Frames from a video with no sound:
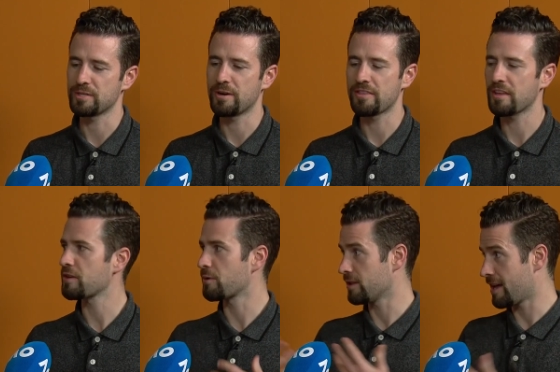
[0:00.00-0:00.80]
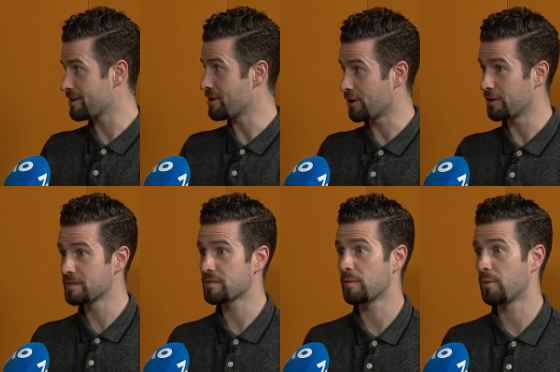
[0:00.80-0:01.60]
You know, I think there were a lot of
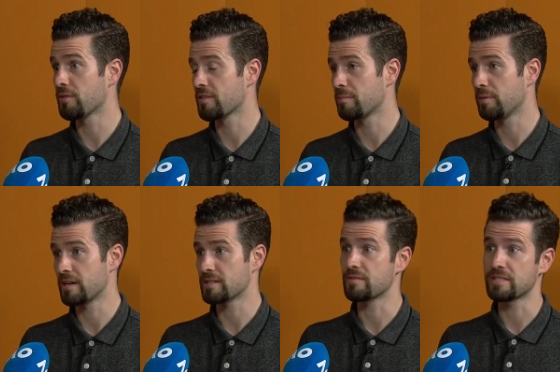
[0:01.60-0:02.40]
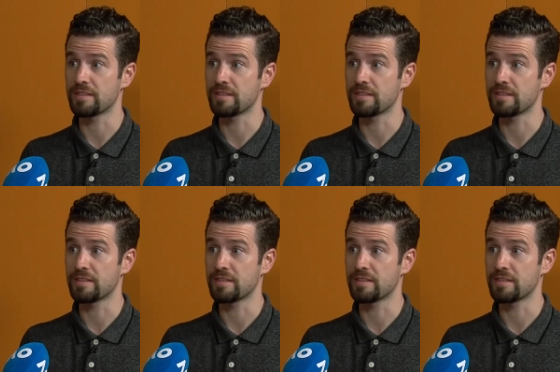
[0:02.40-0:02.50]
nerves for both of the players for